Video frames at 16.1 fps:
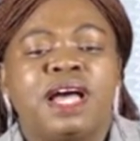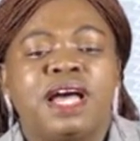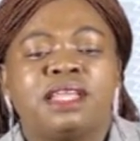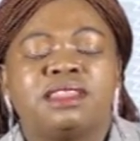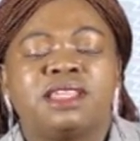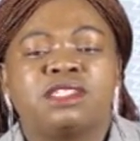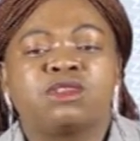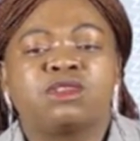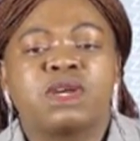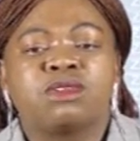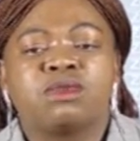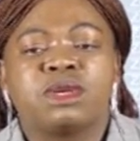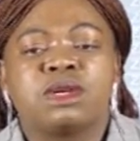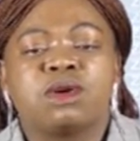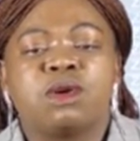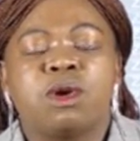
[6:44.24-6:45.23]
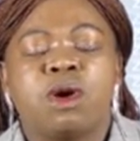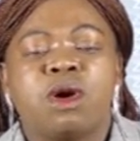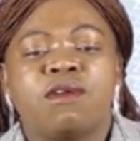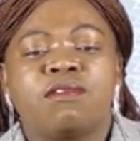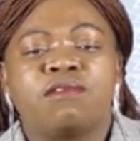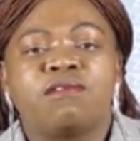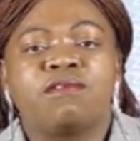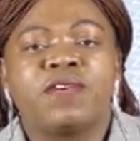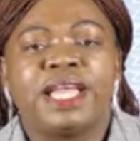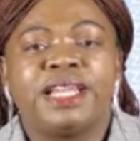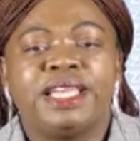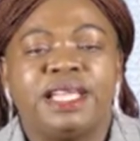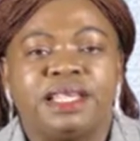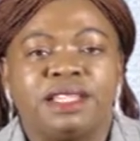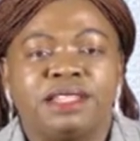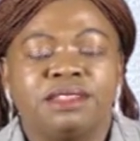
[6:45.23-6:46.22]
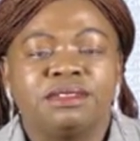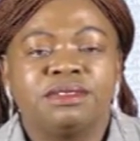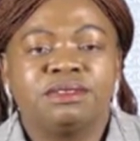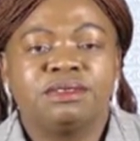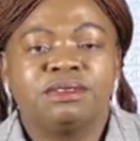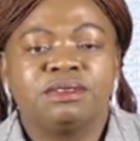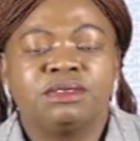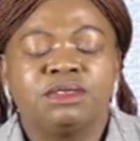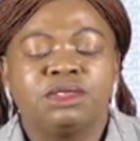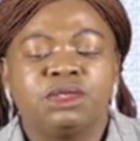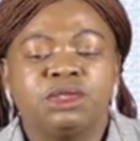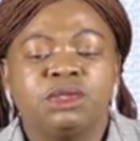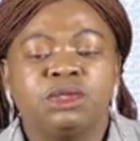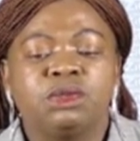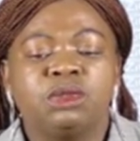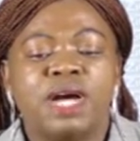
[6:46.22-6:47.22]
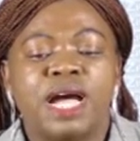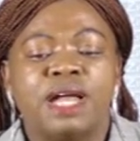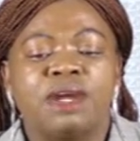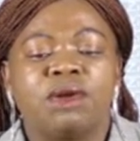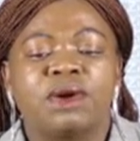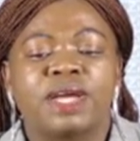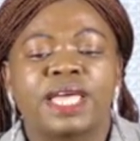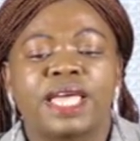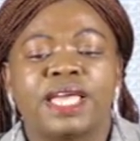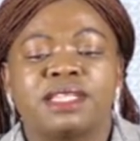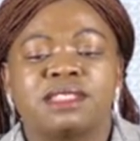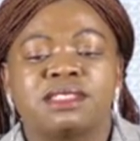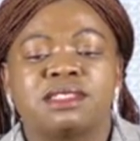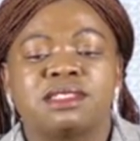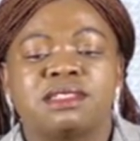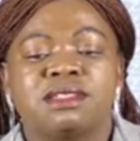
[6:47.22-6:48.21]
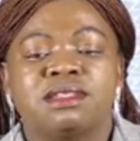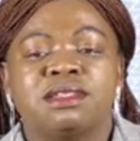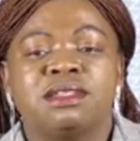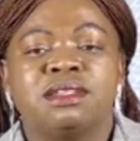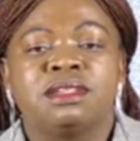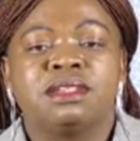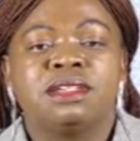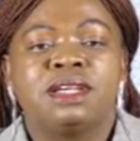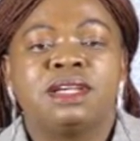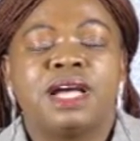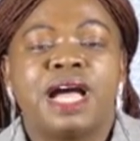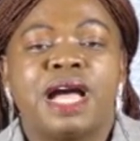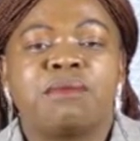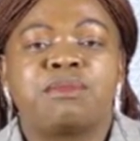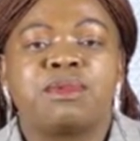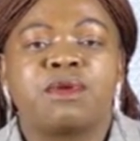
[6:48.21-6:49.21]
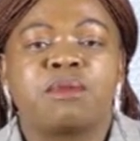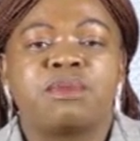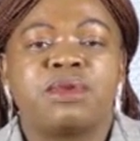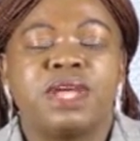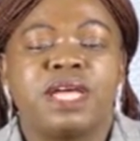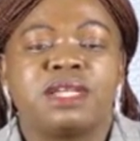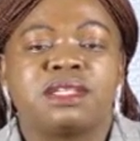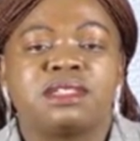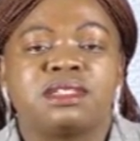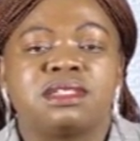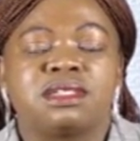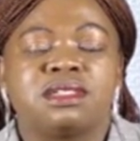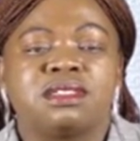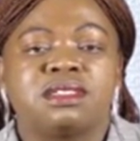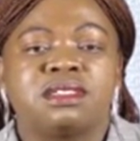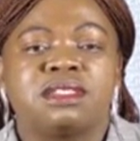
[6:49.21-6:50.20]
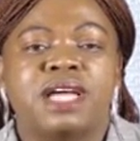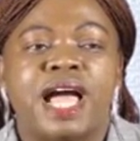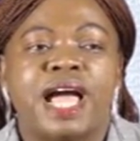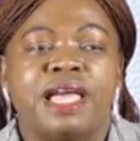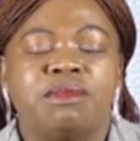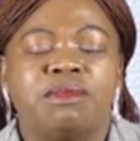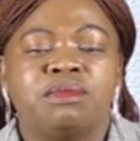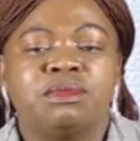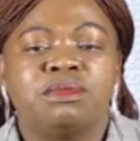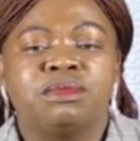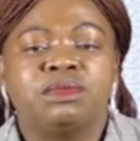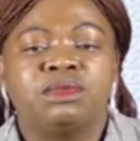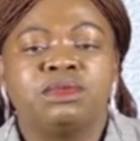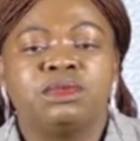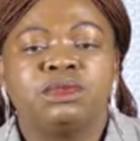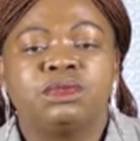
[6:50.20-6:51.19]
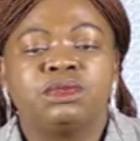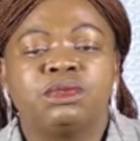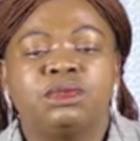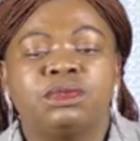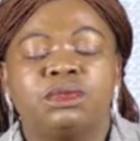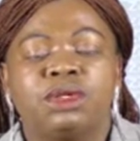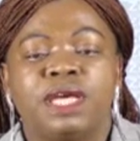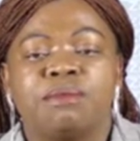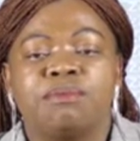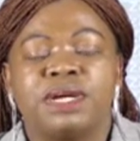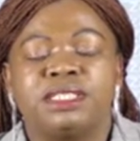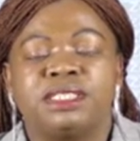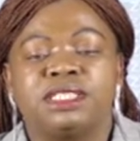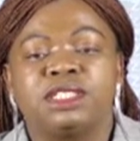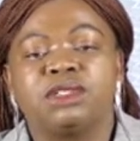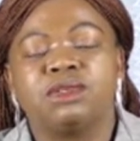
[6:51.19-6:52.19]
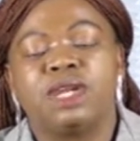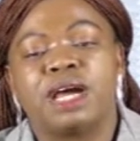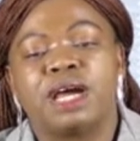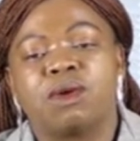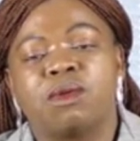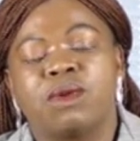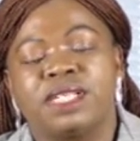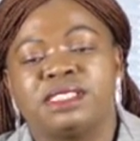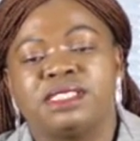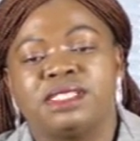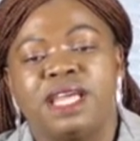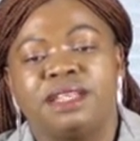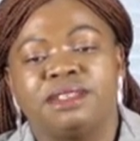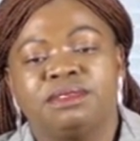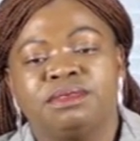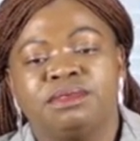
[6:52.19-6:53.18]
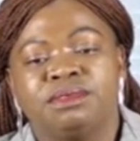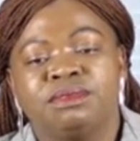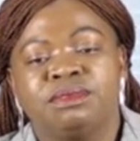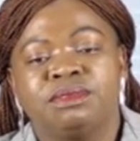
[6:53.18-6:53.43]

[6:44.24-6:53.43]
there's what we call failing to allocate appropriate time to a particular question,